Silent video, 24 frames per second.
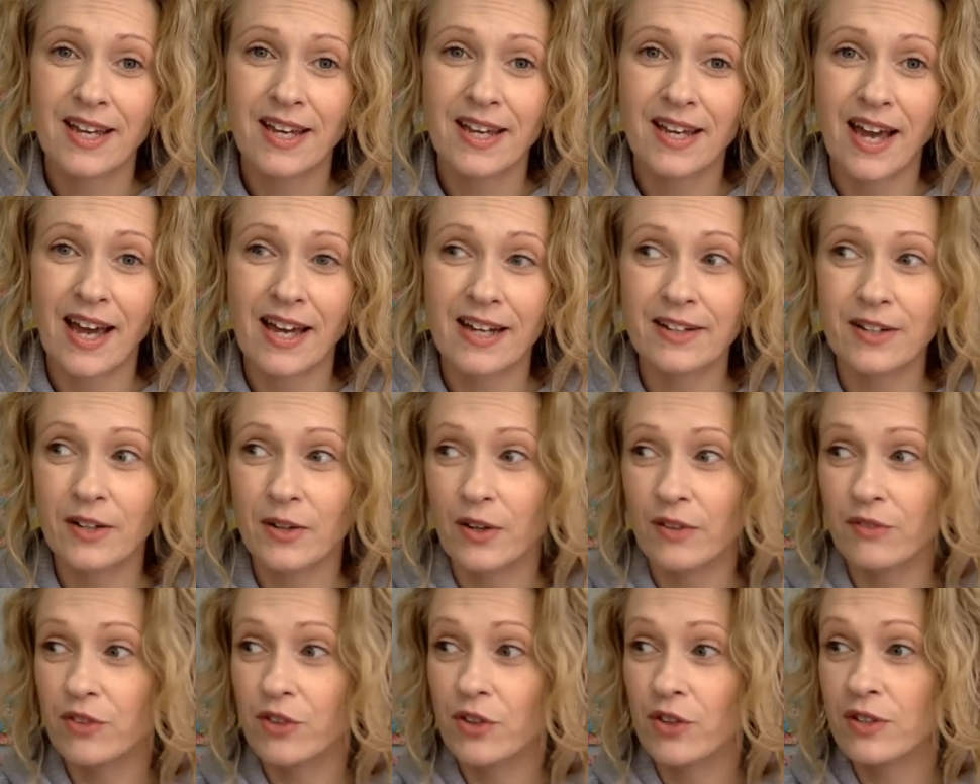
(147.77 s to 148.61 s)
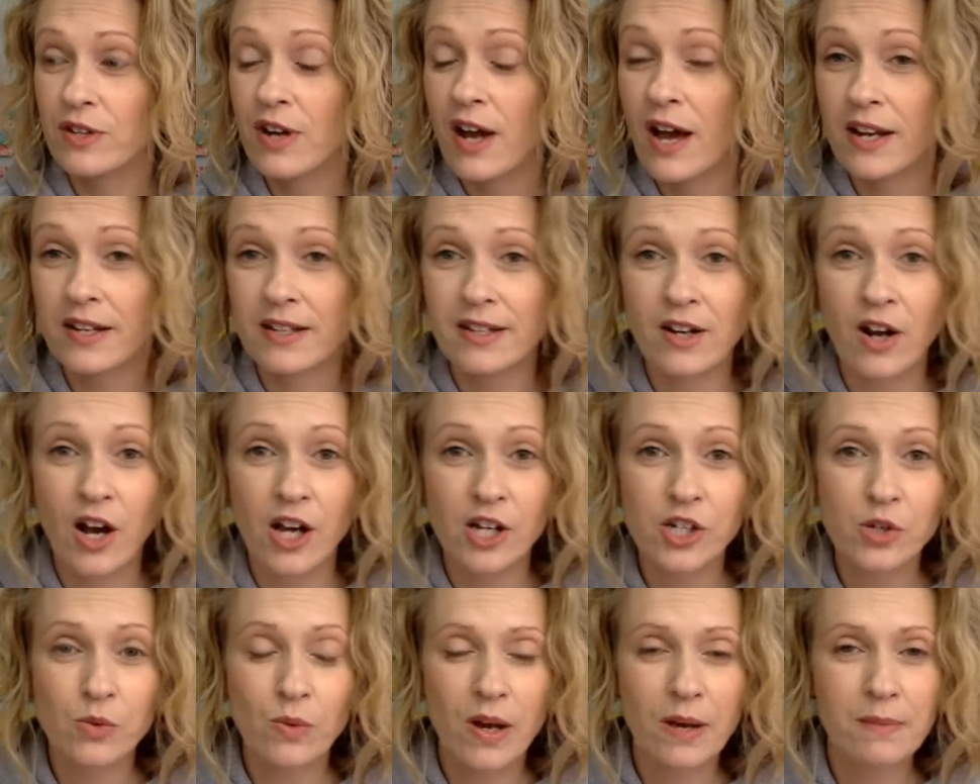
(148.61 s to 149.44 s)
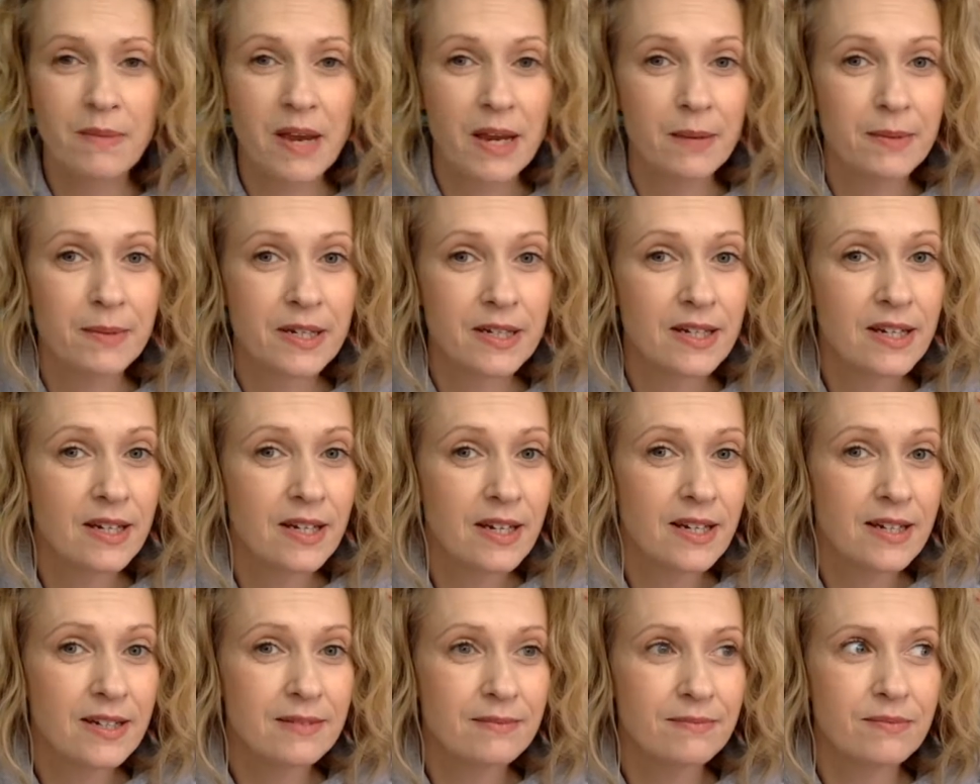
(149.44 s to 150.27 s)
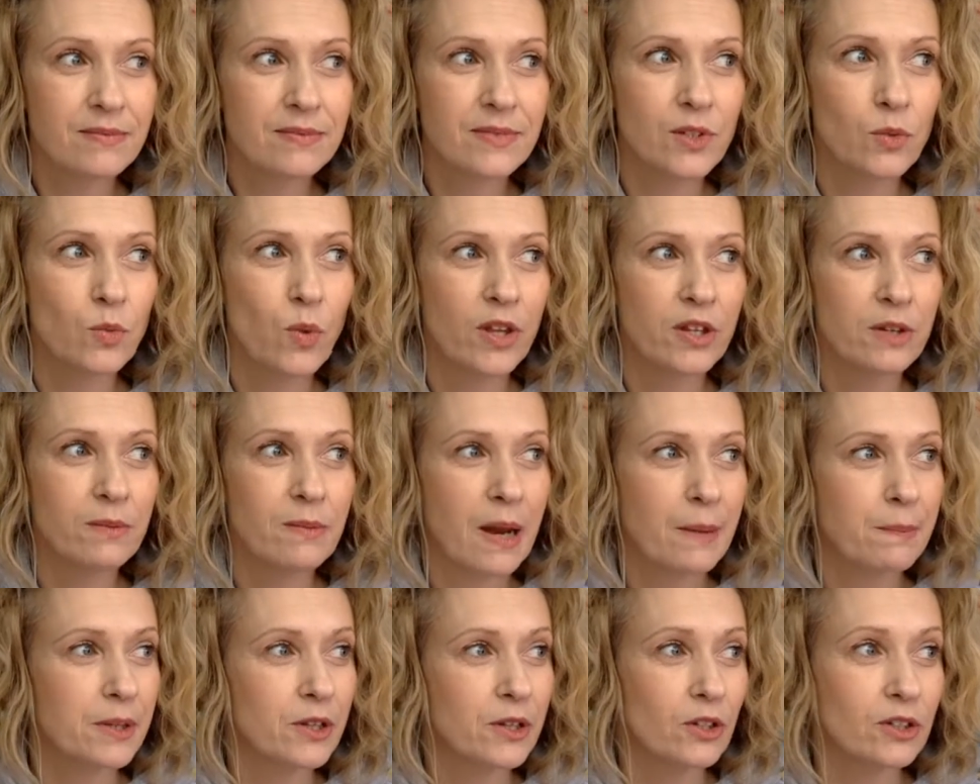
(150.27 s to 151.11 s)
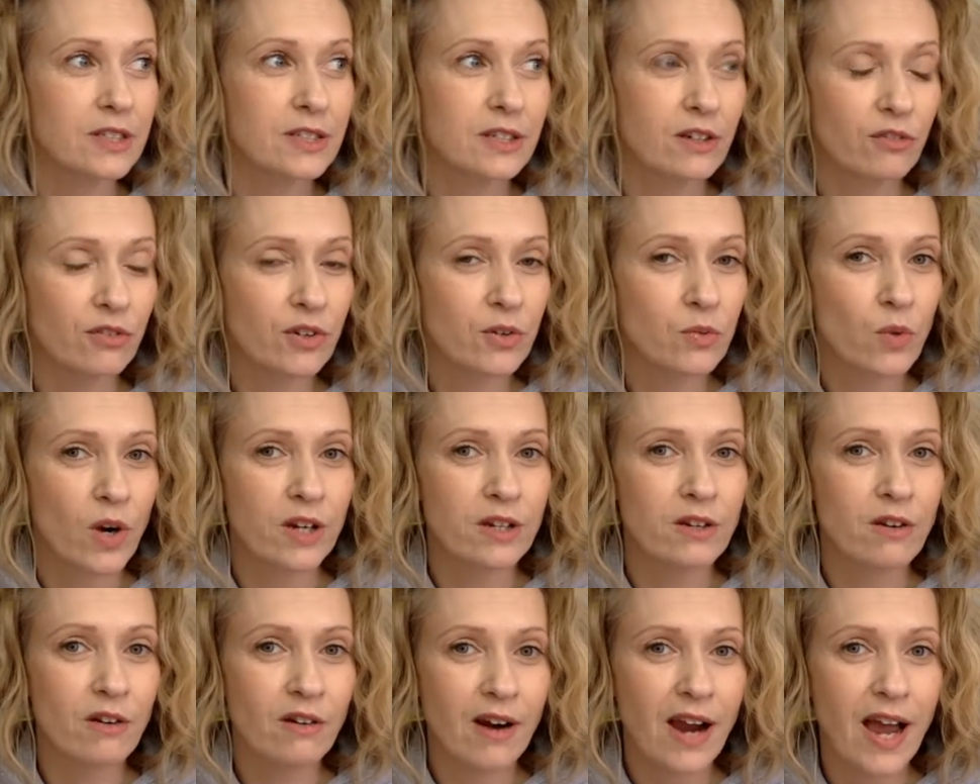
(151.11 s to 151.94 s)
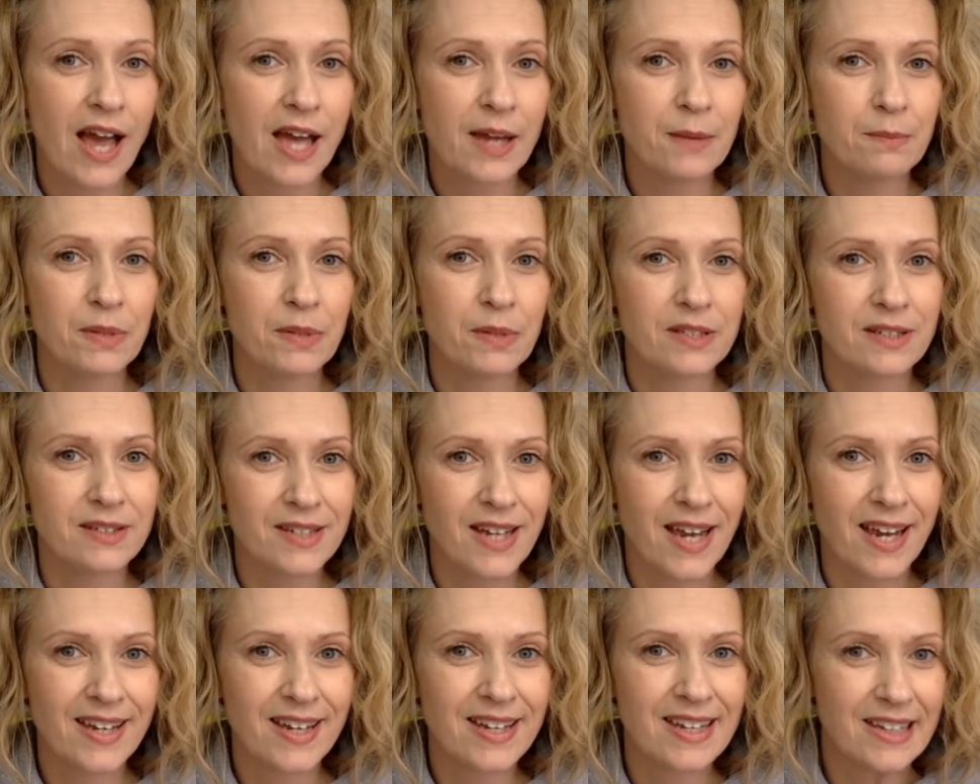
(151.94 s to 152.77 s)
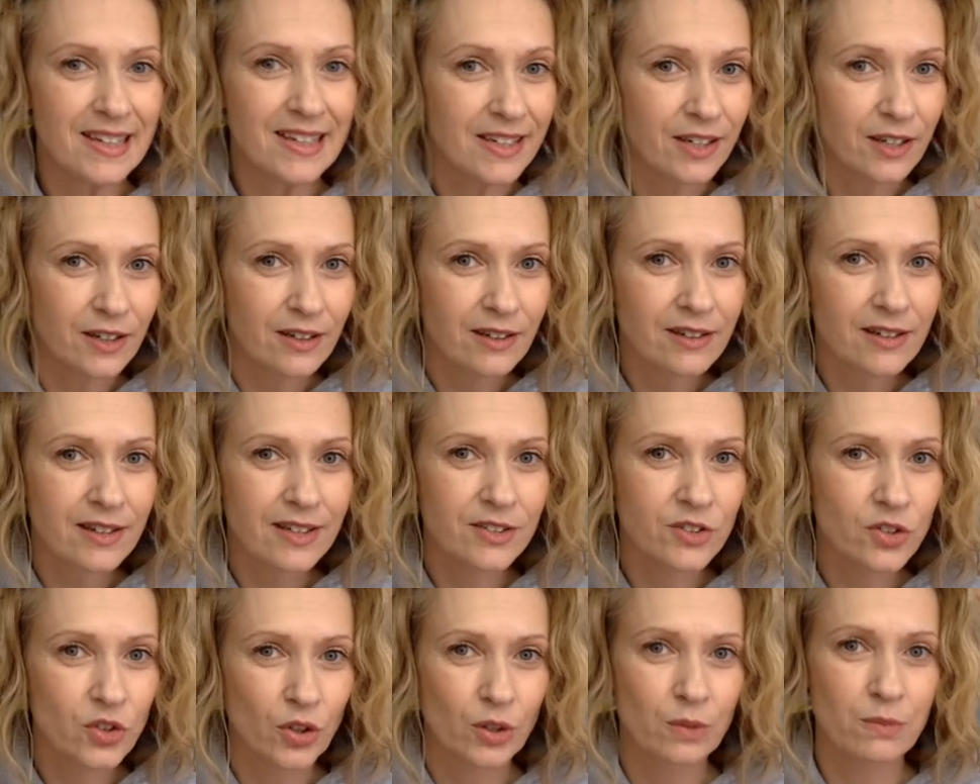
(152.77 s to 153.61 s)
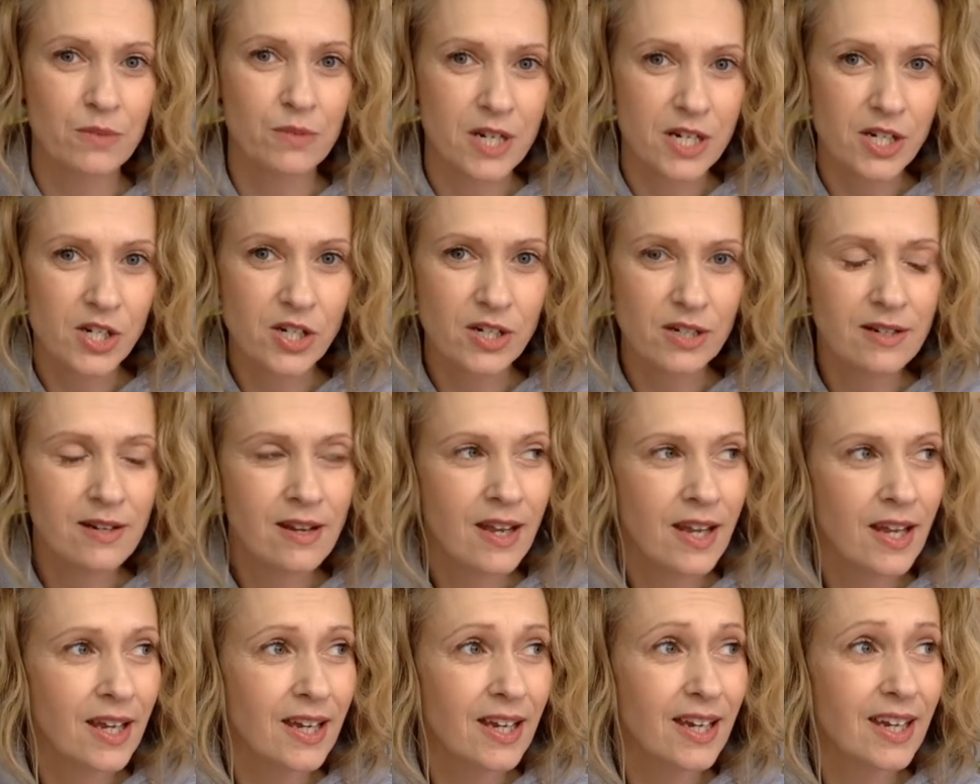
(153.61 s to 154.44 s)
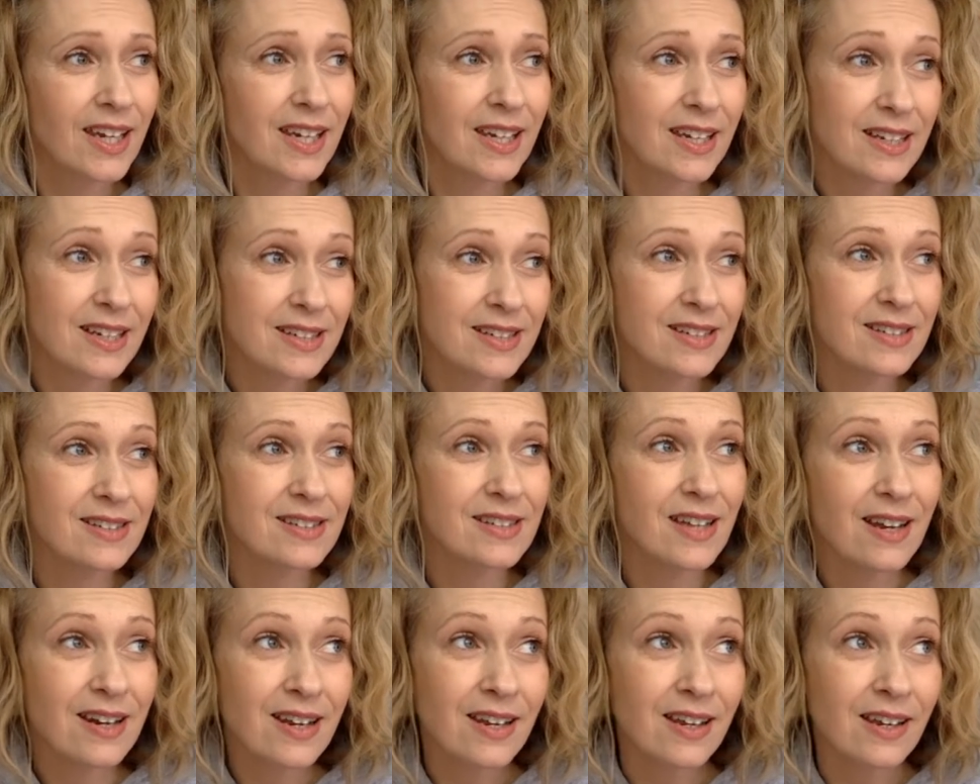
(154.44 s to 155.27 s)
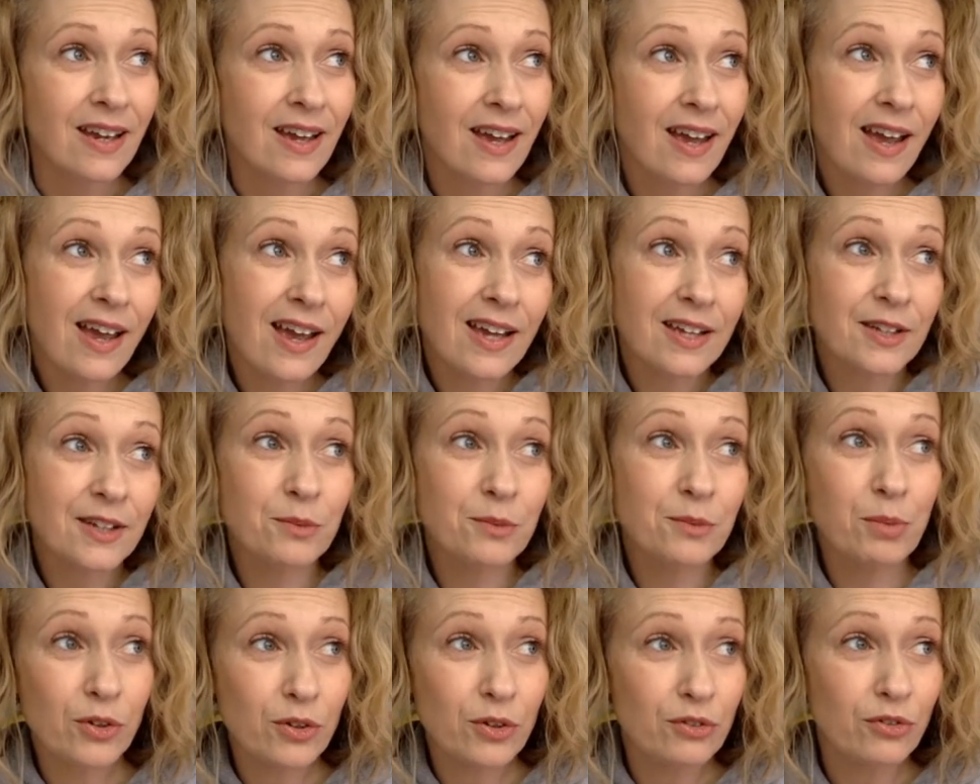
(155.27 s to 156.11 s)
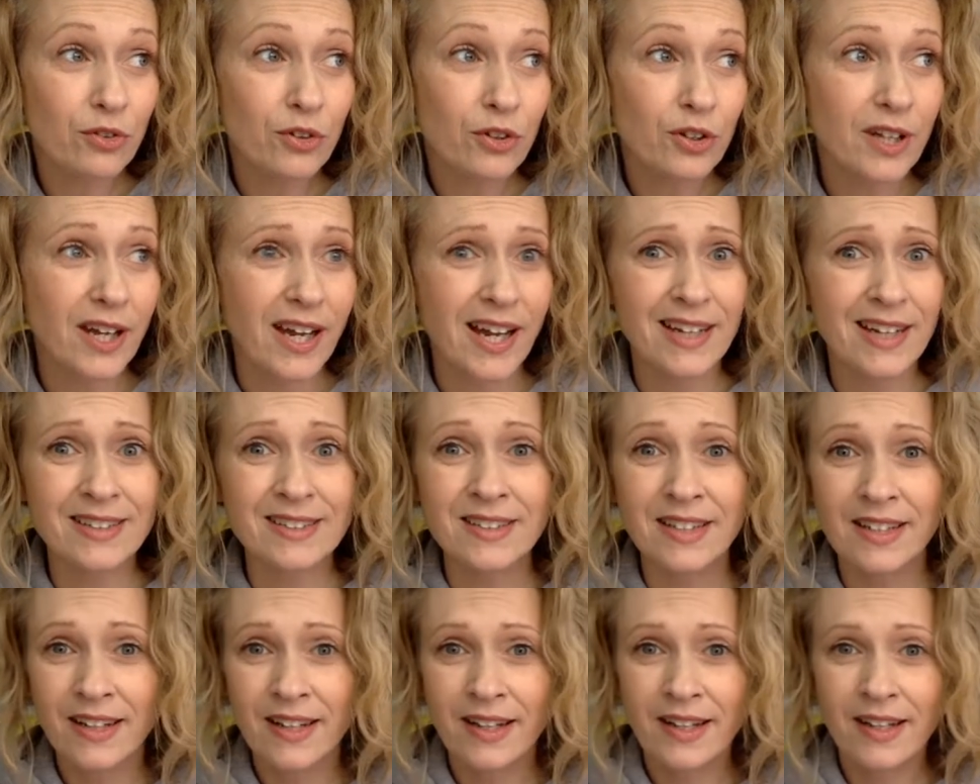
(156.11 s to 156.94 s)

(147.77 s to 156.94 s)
I don't know, if you're not in Oshawa, maybe the weather might be look different where you're at, but today here in Durham region, it is sunny and beautiful and